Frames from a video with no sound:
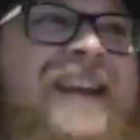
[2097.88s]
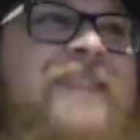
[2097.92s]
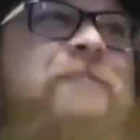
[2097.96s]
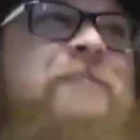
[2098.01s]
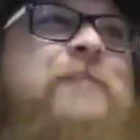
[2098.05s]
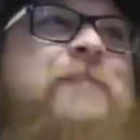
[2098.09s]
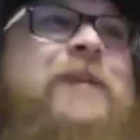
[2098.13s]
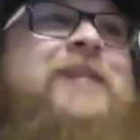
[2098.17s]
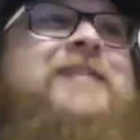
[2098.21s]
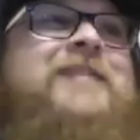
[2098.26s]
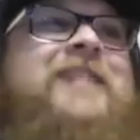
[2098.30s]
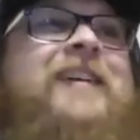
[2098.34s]

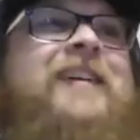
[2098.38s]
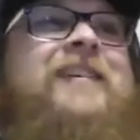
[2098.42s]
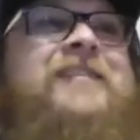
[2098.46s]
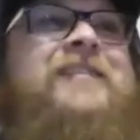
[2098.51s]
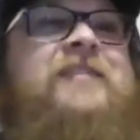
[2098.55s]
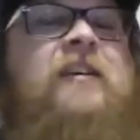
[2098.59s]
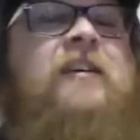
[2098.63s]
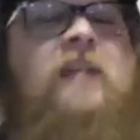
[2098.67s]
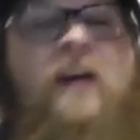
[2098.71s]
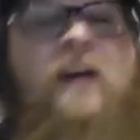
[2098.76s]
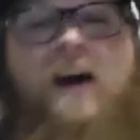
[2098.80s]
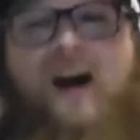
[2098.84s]
Beer
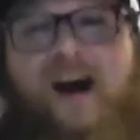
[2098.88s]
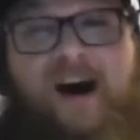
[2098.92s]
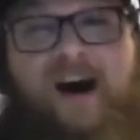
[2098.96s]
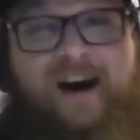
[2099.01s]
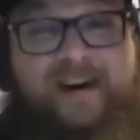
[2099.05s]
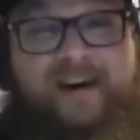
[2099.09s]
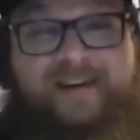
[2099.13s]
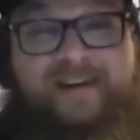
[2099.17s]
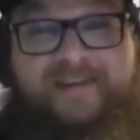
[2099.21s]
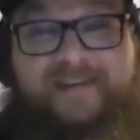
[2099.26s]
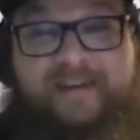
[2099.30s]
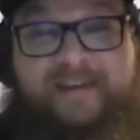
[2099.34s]
style.
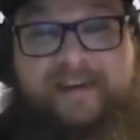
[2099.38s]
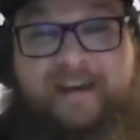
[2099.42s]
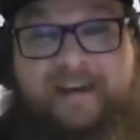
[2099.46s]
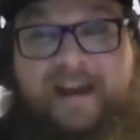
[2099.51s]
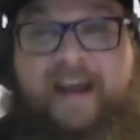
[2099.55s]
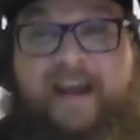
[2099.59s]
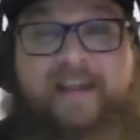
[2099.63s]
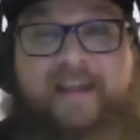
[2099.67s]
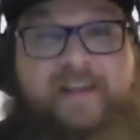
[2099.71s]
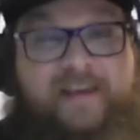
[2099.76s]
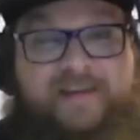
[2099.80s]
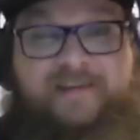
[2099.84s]
Honestly,
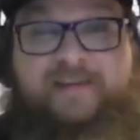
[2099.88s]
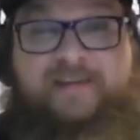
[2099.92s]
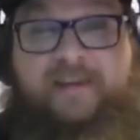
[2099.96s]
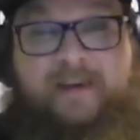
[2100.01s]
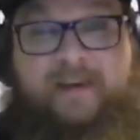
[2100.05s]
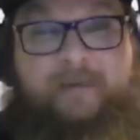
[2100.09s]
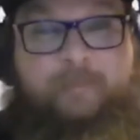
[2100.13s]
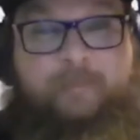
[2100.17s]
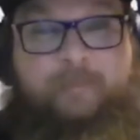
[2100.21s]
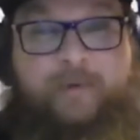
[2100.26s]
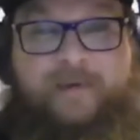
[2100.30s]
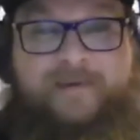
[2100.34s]
and this is
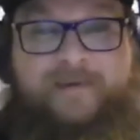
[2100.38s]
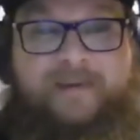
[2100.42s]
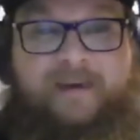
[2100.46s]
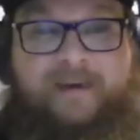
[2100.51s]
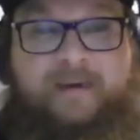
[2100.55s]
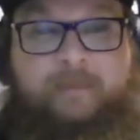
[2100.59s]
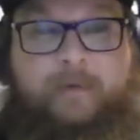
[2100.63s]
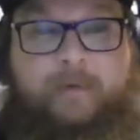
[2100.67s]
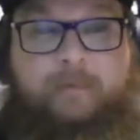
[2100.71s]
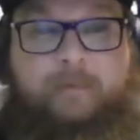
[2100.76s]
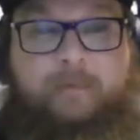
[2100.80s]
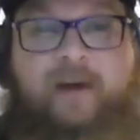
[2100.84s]
gonna piss a
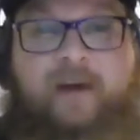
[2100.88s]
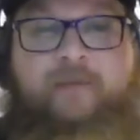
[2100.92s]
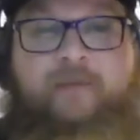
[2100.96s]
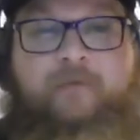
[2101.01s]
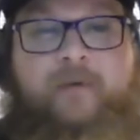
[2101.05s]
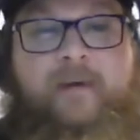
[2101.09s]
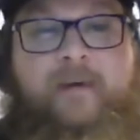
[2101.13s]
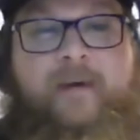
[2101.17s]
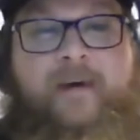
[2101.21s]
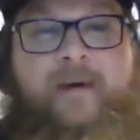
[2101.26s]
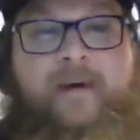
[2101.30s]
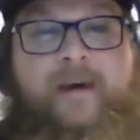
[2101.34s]
lot of off.
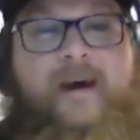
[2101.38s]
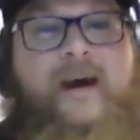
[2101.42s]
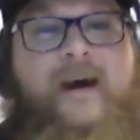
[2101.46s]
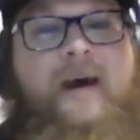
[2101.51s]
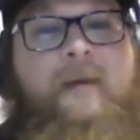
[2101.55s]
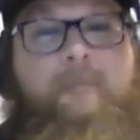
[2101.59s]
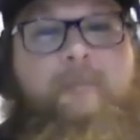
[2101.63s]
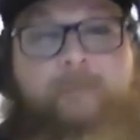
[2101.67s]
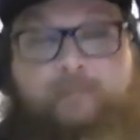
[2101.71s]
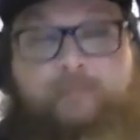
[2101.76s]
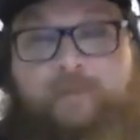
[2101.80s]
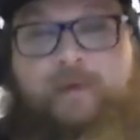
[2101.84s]

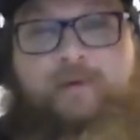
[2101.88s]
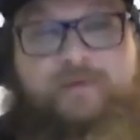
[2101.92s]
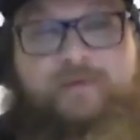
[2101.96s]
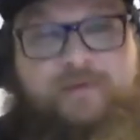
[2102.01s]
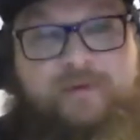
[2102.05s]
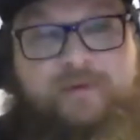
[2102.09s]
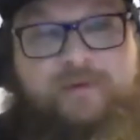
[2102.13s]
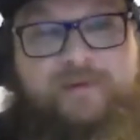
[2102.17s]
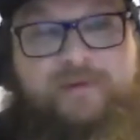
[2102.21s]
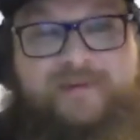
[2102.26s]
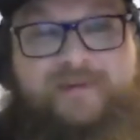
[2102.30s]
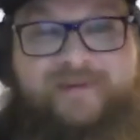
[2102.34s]

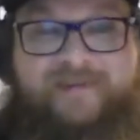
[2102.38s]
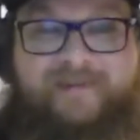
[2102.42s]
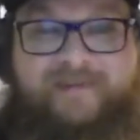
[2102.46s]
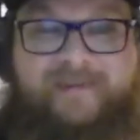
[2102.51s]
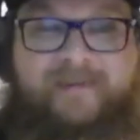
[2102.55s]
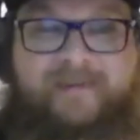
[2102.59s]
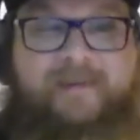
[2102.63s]
Pilsners.